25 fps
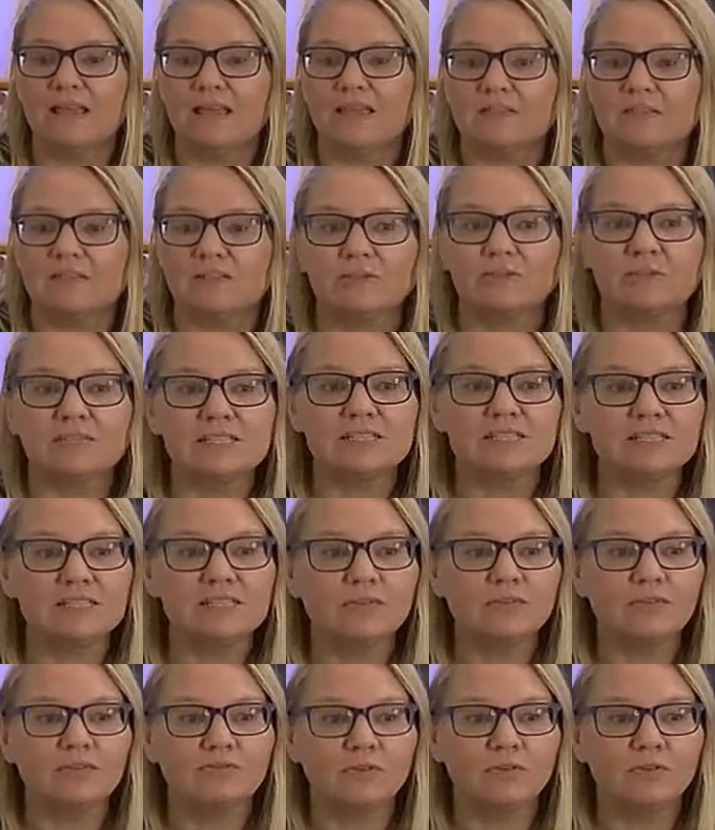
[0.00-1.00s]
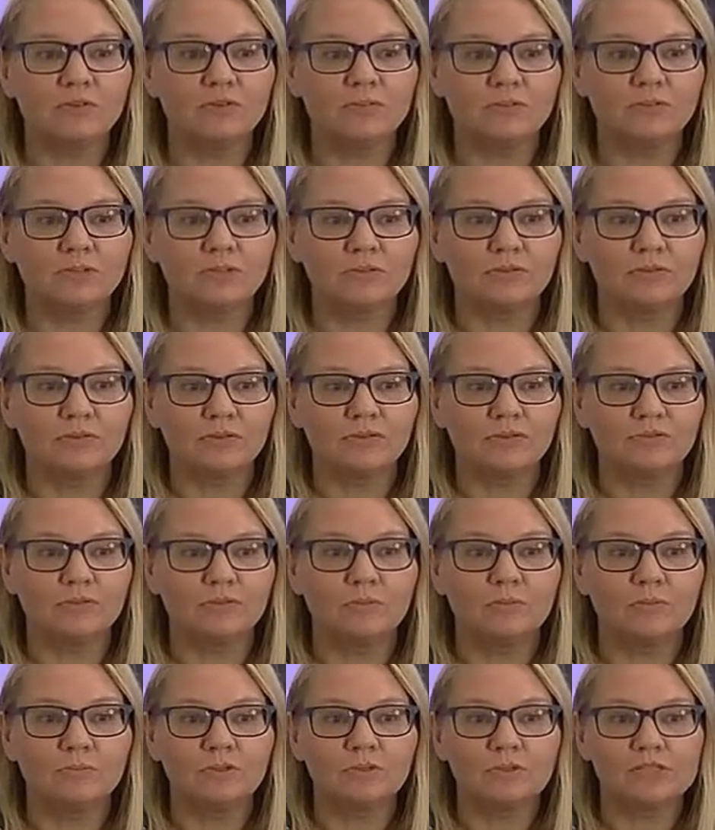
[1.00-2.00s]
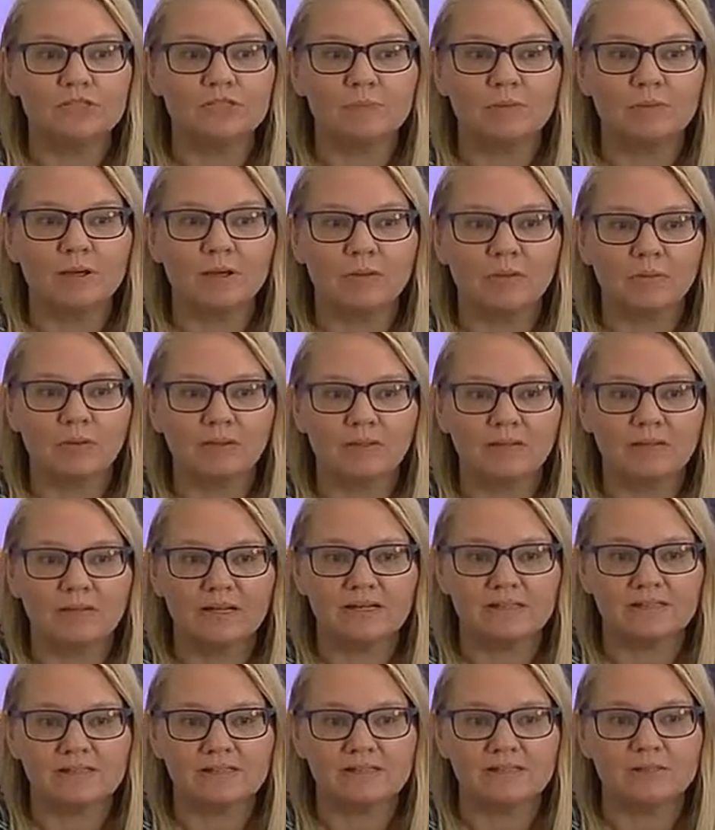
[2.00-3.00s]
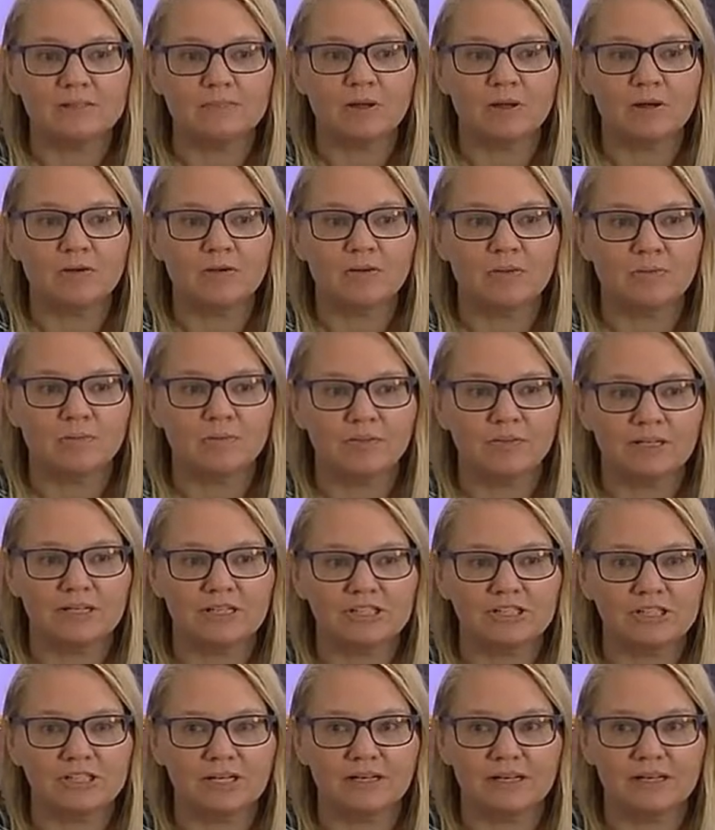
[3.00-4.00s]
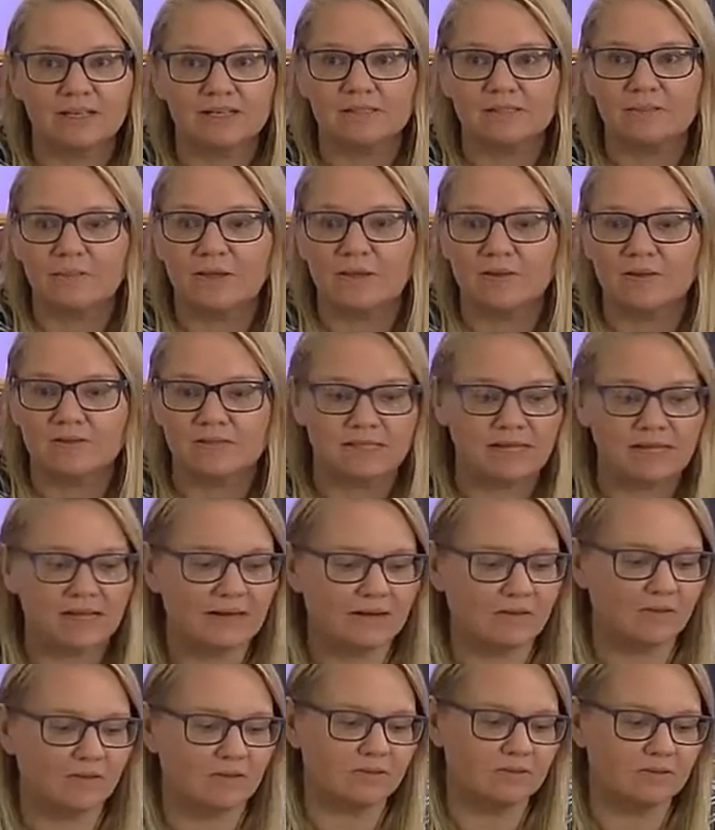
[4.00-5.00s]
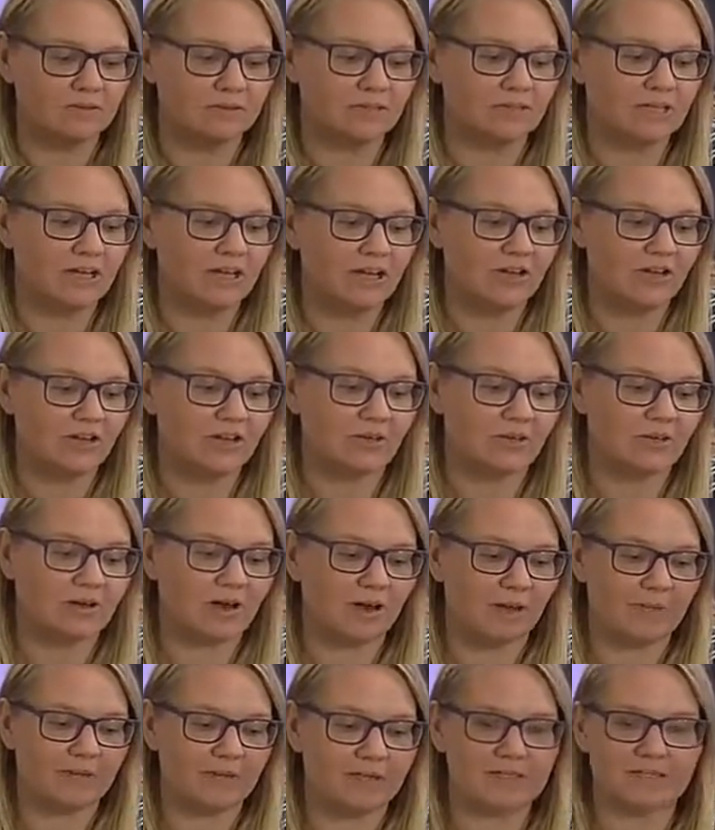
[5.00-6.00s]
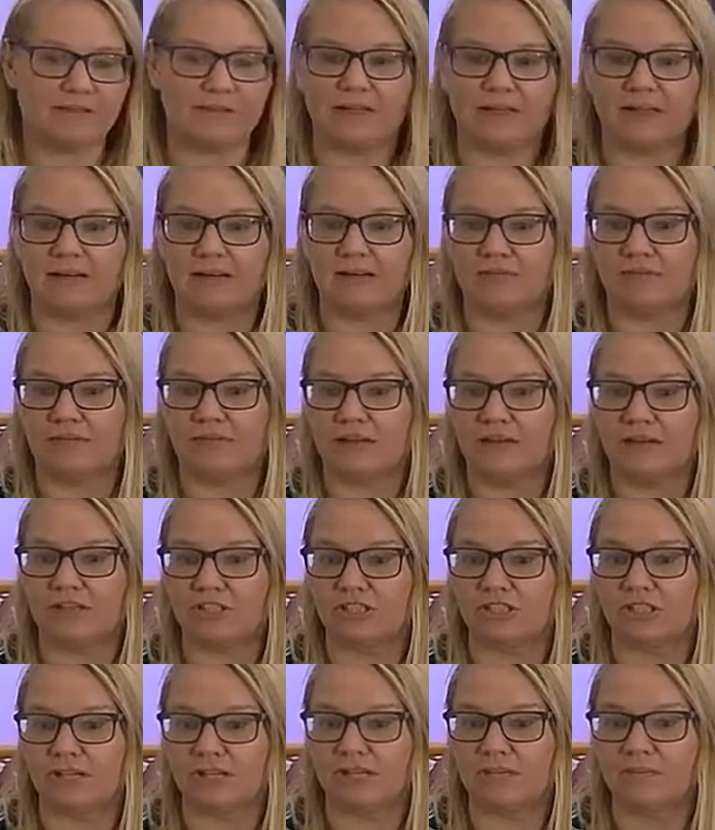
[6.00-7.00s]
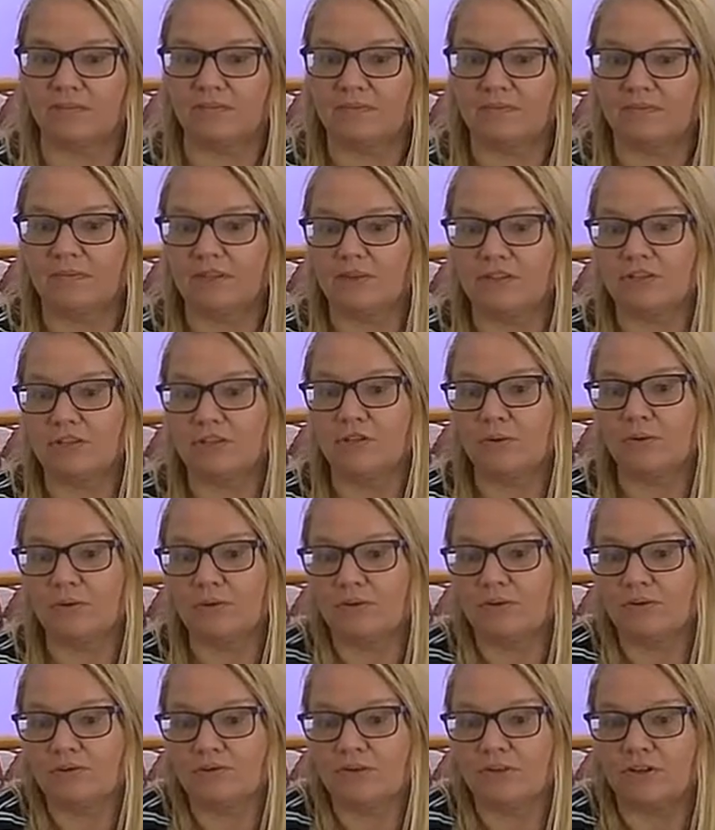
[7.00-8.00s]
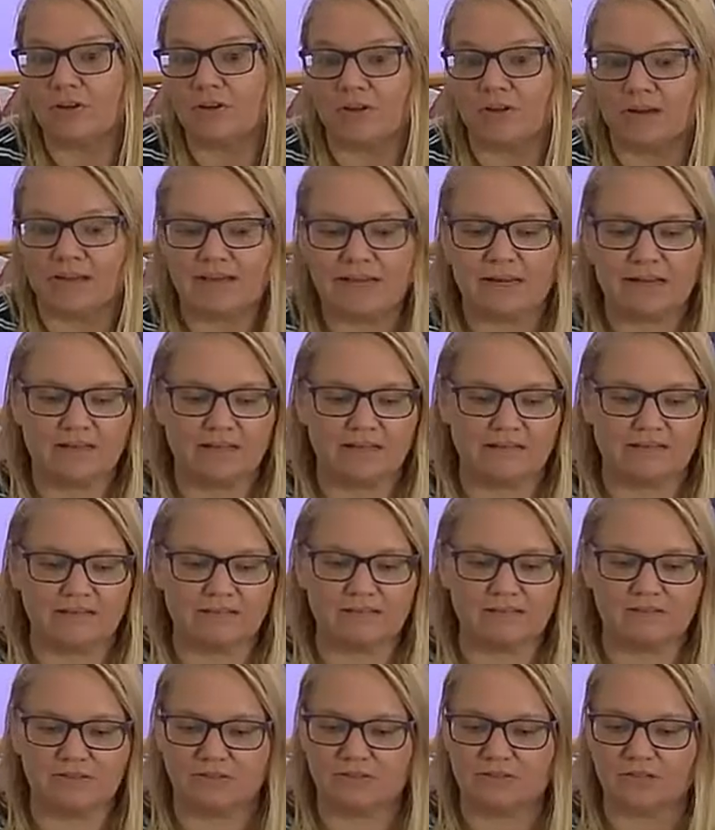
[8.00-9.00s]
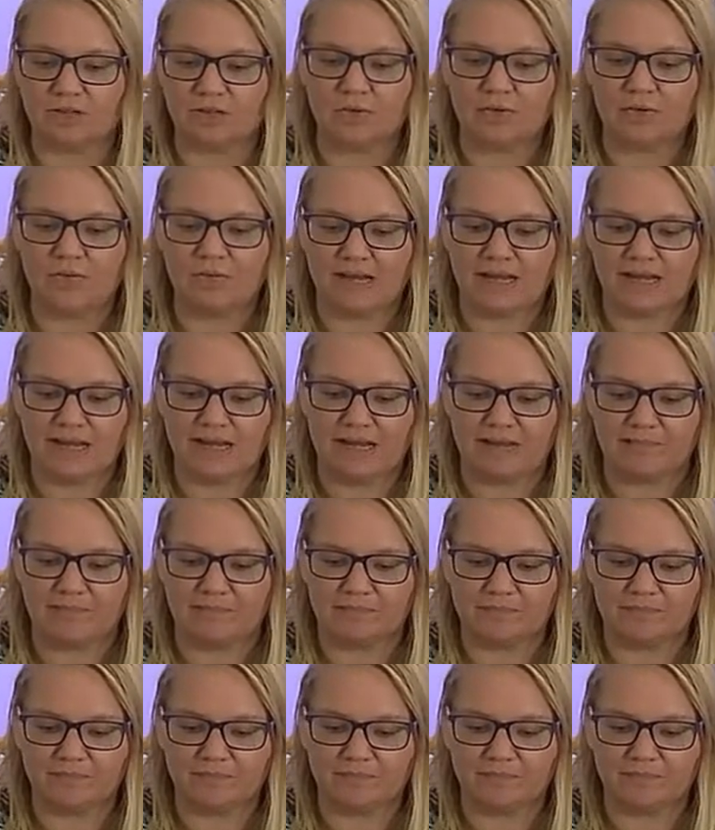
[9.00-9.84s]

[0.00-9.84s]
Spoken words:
So this is a full moon. The full moon is about release. It's about completion. It's about cycles. You're coming to the end of that shit. You're in it. It's okay.